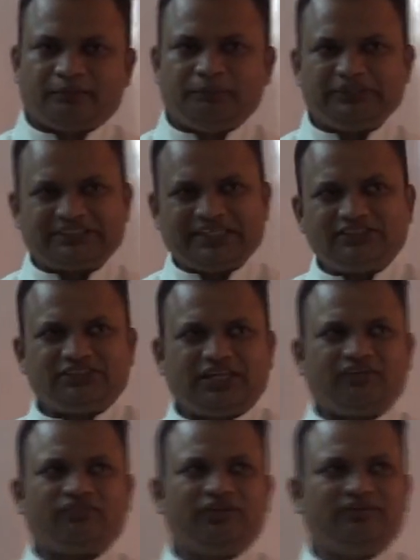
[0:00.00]
Besides
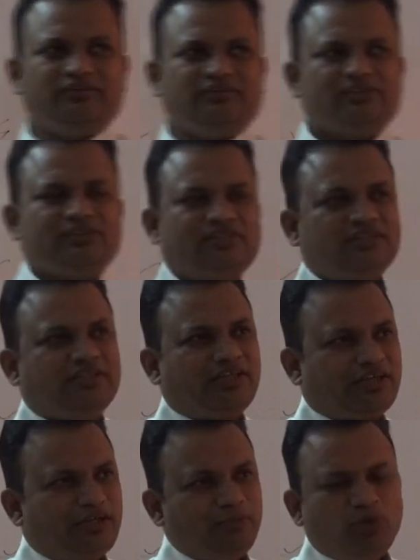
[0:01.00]
that one,
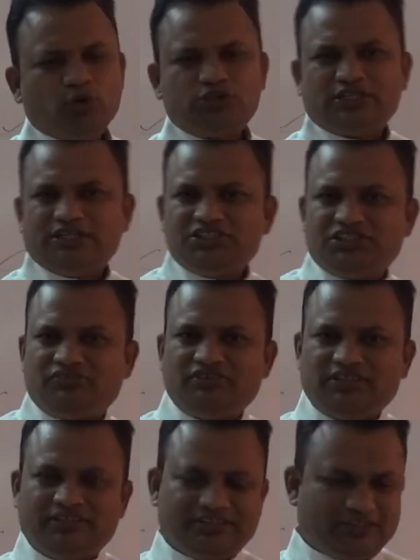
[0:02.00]
remote and
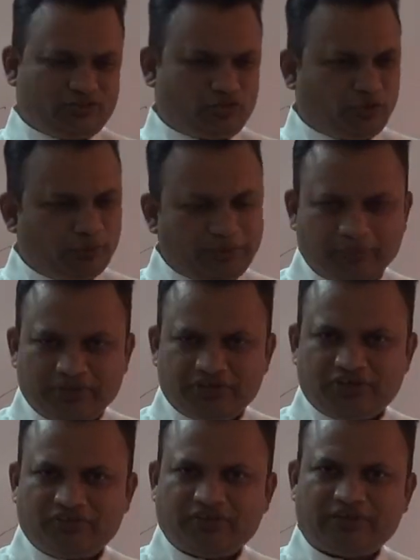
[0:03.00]
TV,
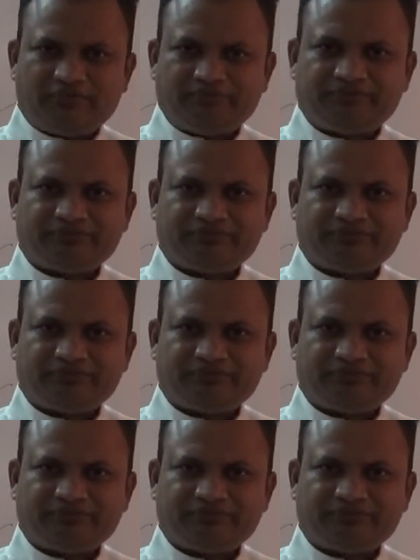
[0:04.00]
complementary one.